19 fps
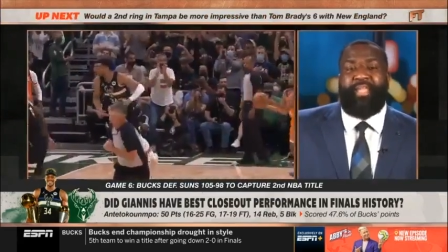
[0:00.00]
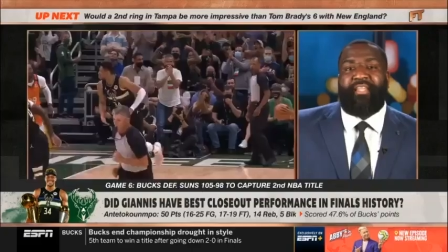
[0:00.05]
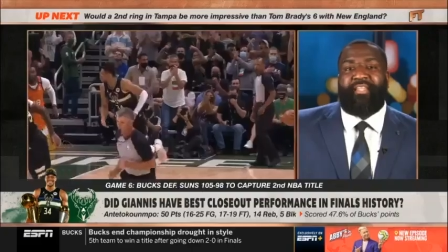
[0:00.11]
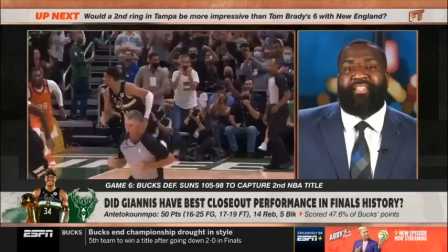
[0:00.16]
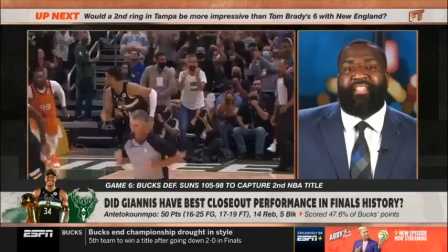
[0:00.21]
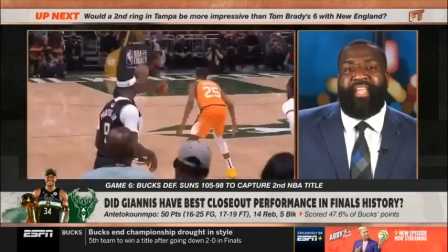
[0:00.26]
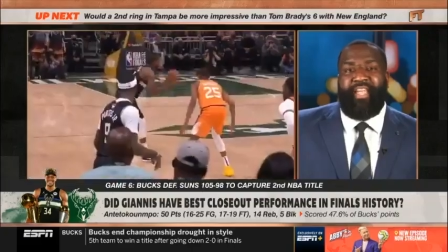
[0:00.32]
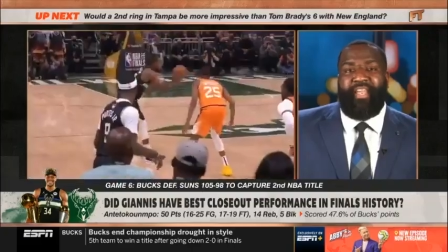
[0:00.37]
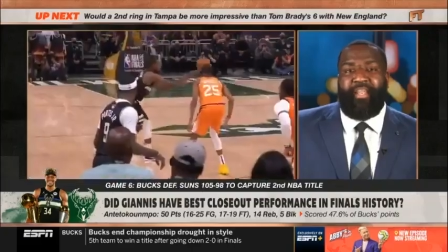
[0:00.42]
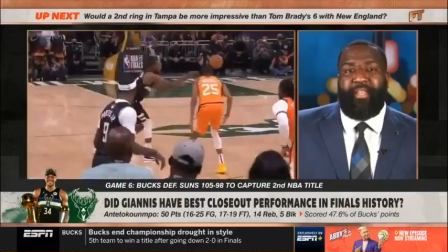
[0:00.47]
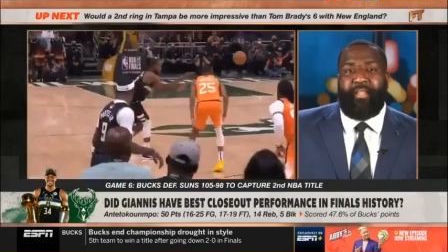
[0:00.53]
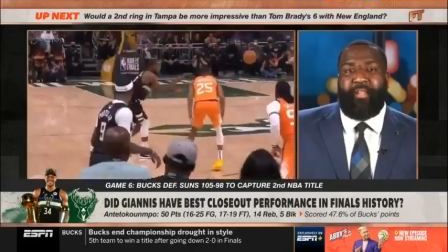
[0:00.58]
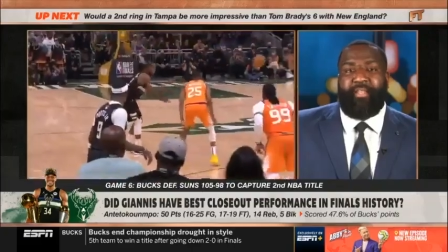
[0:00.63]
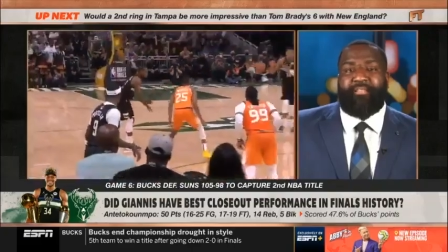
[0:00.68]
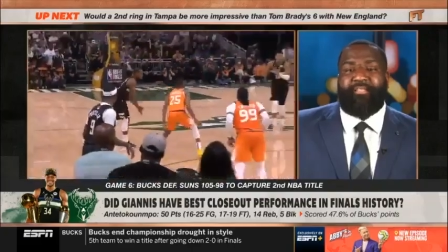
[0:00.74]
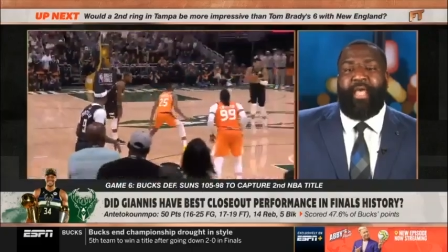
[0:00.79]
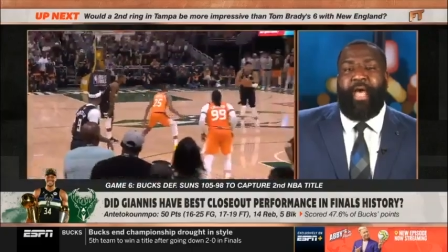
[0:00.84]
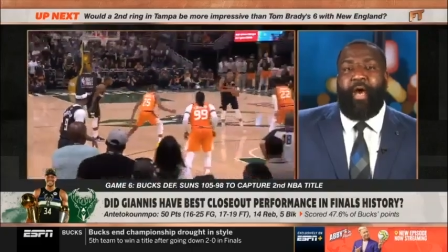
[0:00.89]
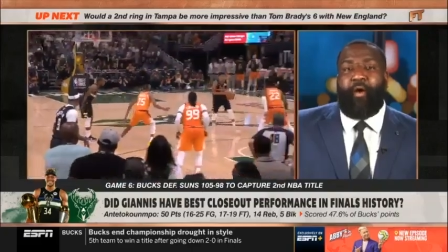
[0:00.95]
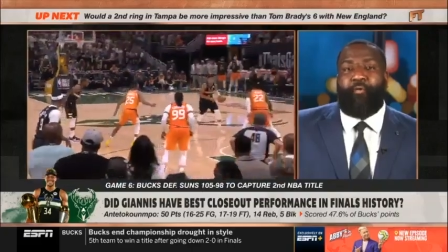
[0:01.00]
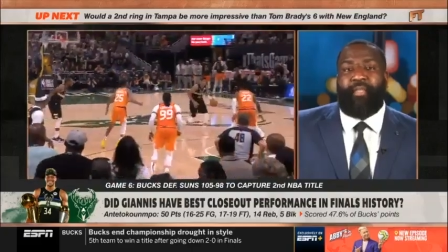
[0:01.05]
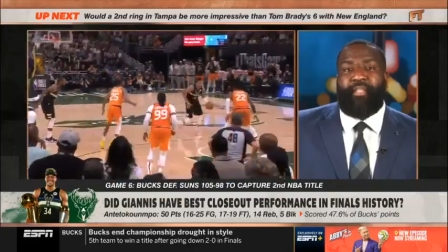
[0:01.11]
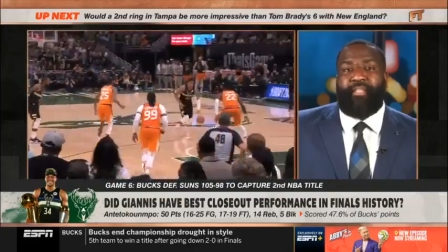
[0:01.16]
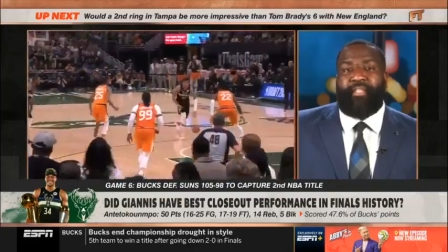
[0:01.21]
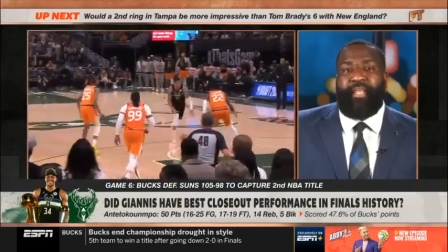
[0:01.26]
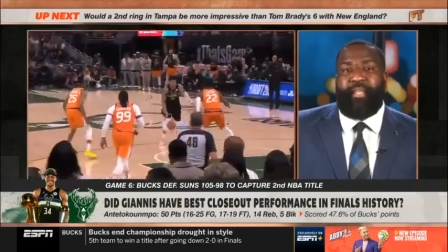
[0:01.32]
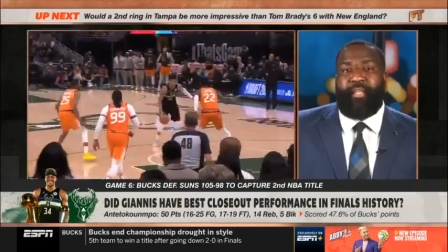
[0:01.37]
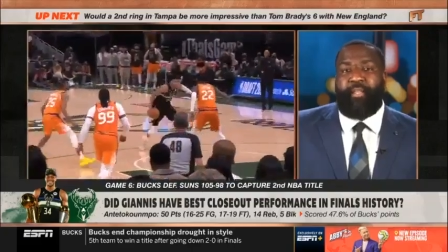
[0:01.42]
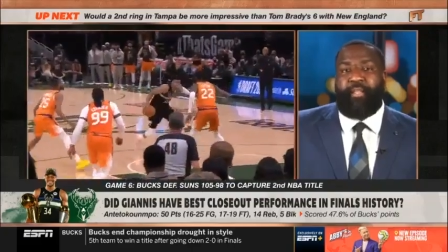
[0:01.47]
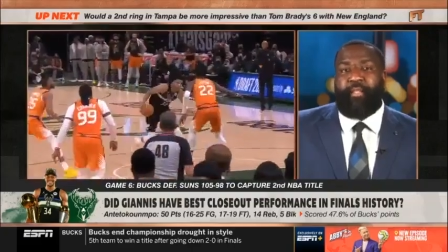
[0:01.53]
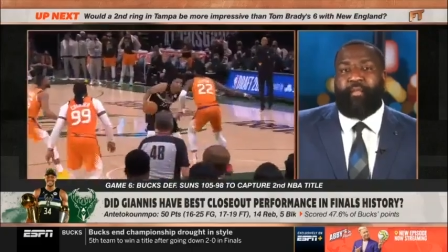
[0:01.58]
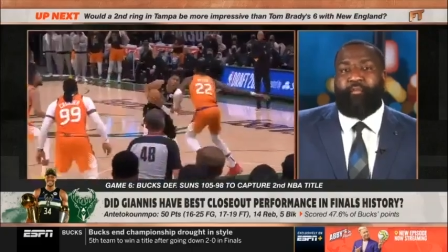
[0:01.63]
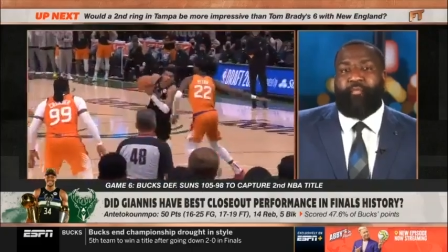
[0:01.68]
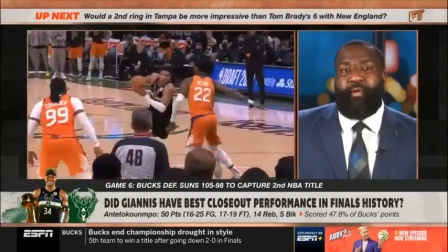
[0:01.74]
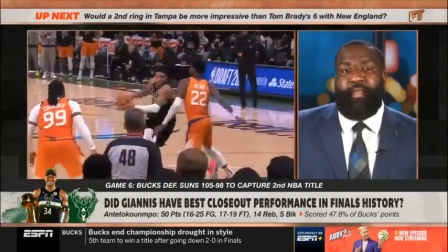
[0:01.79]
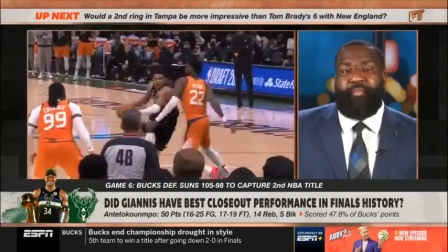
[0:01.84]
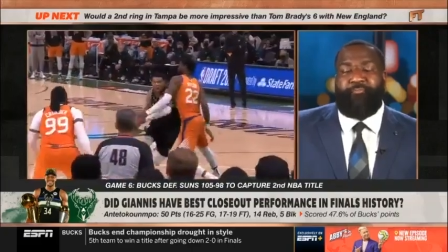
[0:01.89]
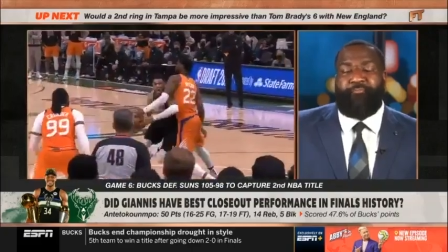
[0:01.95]
he did it, it's how he did it in
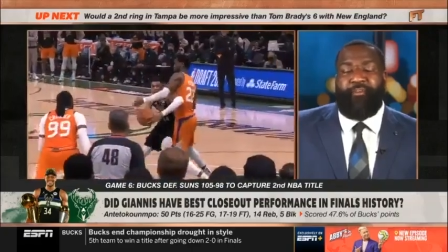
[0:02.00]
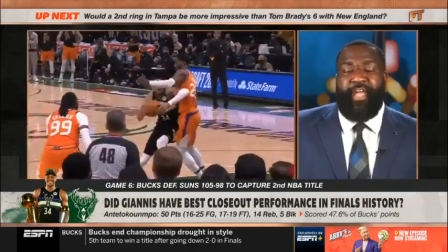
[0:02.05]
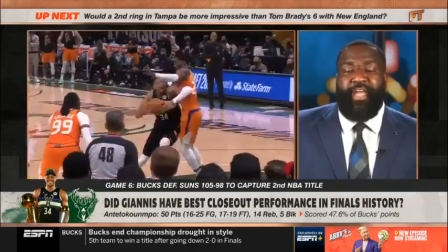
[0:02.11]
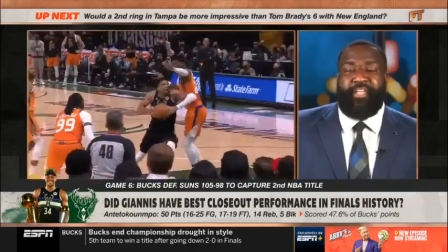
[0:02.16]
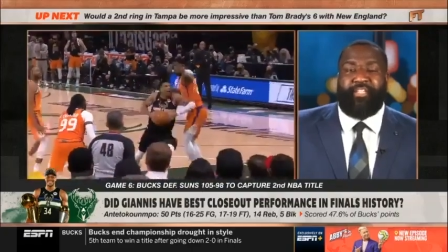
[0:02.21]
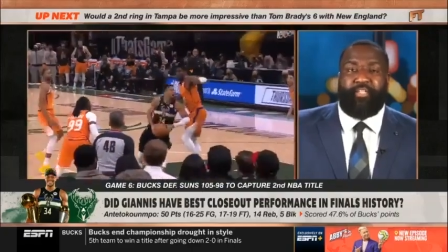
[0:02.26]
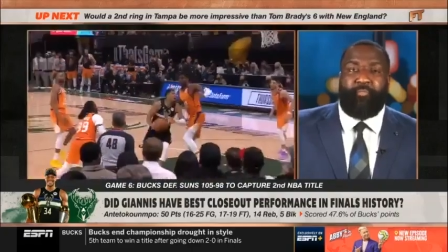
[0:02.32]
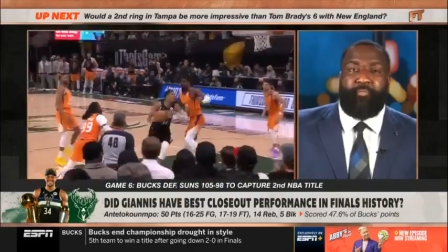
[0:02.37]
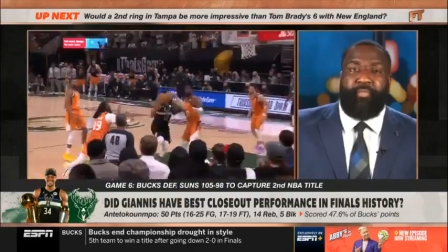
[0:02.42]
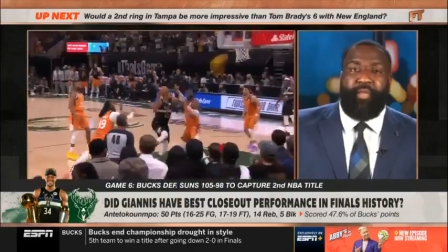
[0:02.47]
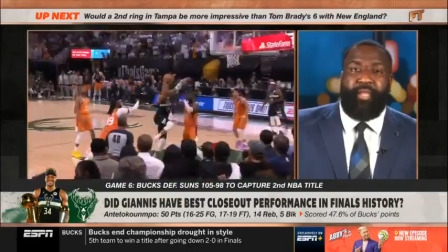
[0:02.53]
great fashion,